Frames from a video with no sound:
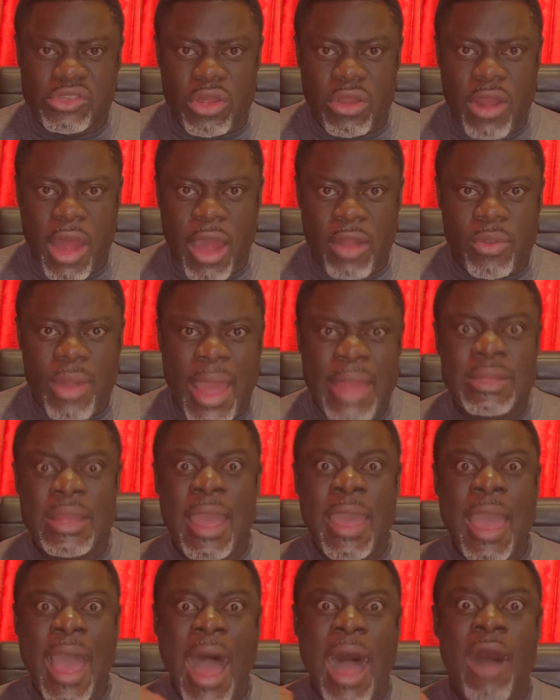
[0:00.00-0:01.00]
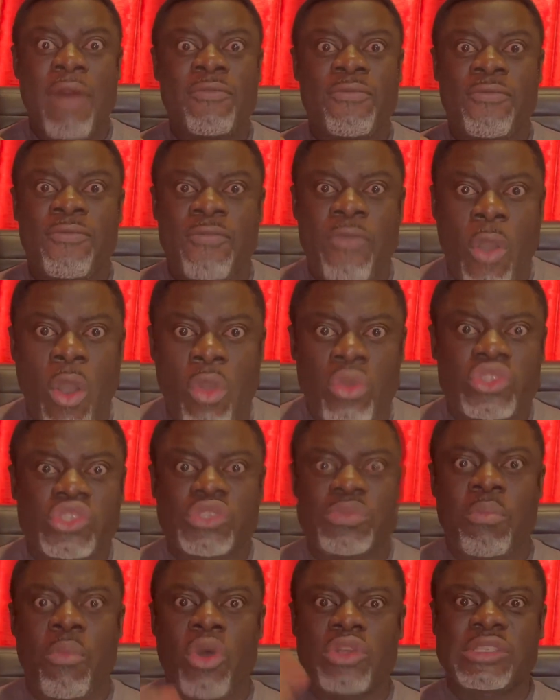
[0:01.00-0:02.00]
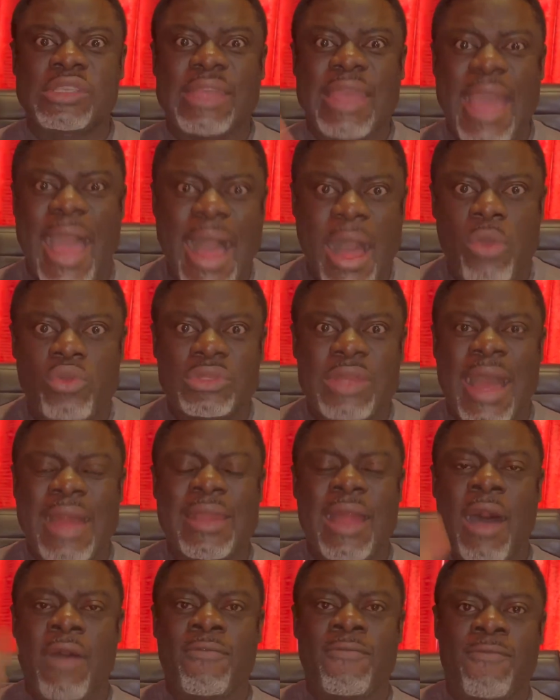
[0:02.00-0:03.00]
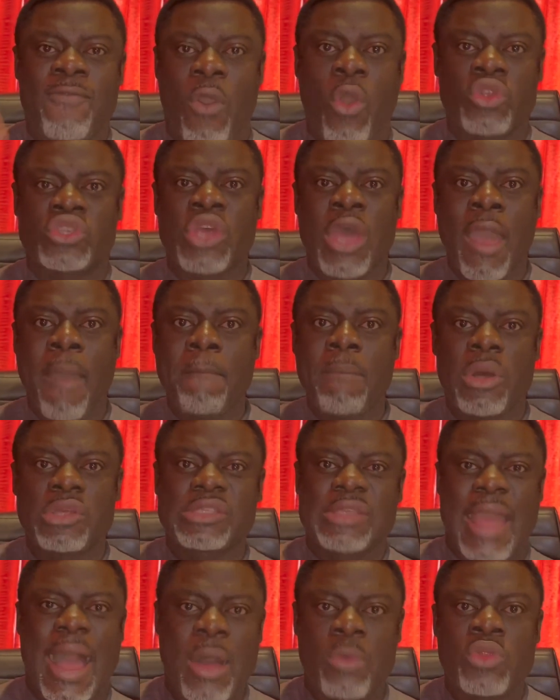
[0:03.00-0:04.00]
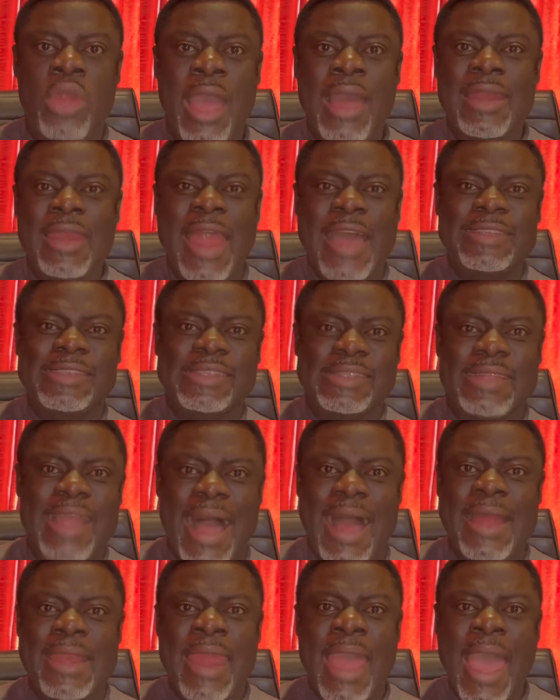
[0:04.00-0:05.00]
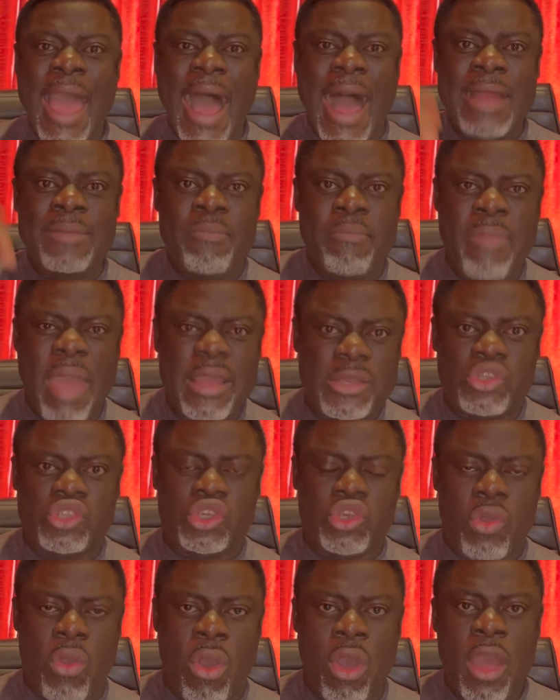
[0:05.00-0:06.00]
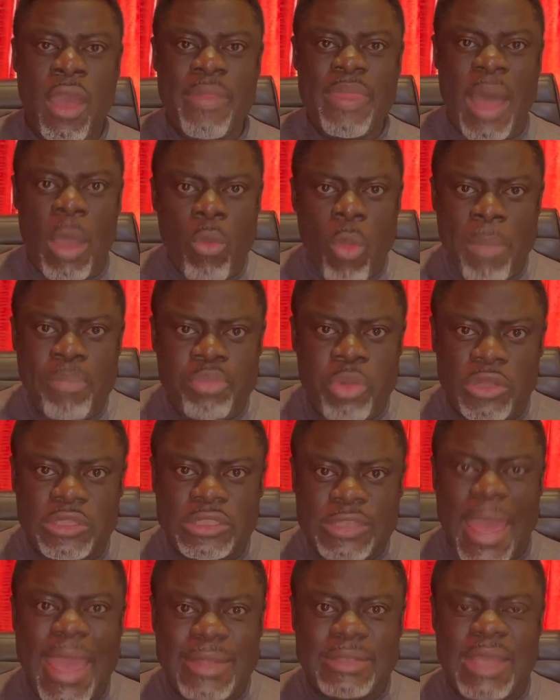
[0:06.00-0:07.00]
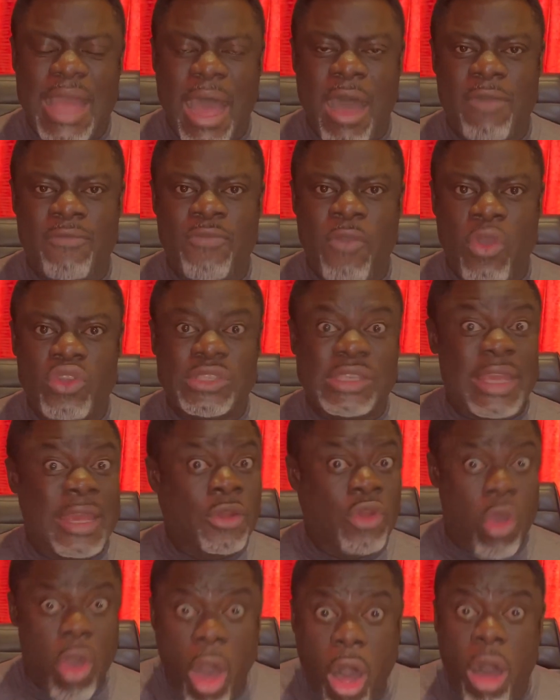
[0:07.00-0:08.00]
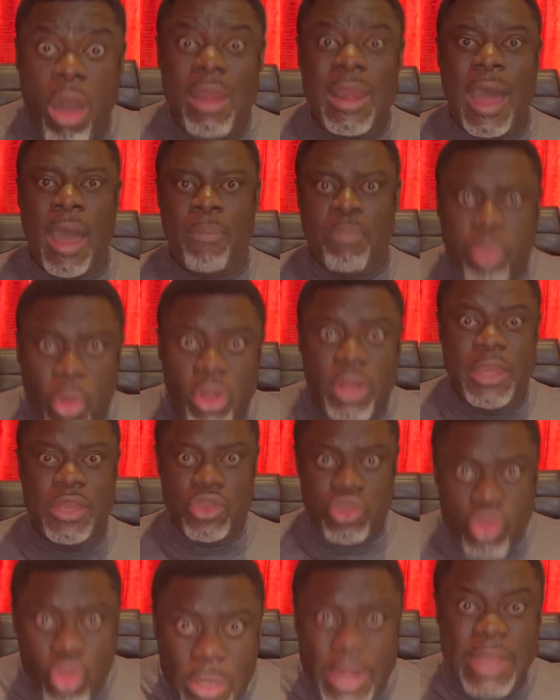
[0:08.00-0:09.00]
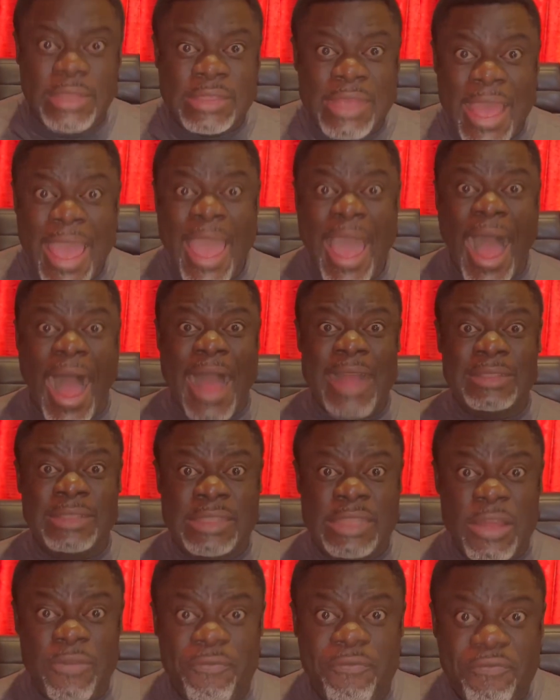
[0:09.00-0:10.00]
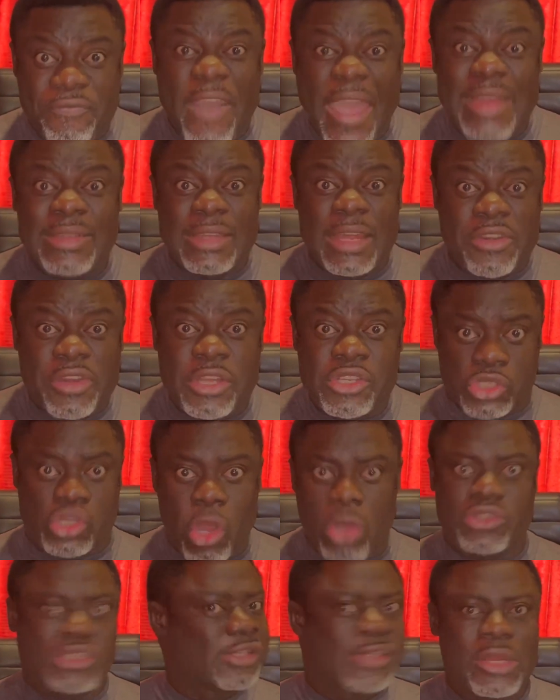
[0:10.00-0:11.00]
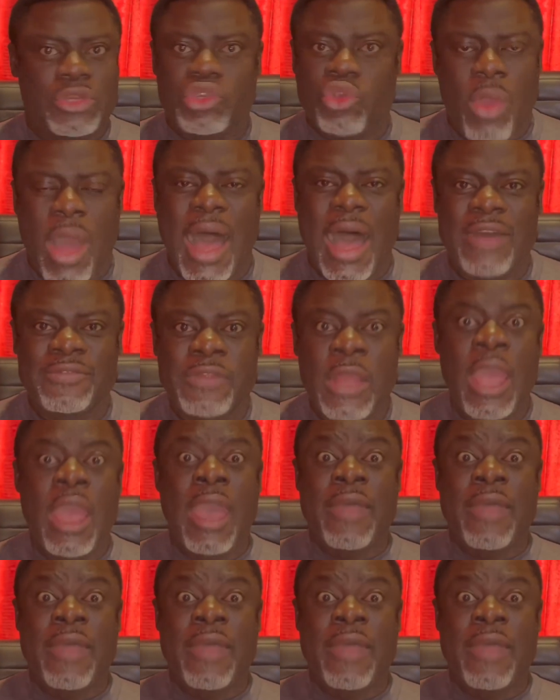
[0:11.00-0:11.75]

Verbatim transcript: on our right. Our votes must count and our vote must count. Let's stand and make sure that we protect our votes in all our polling units and defend the results that you have.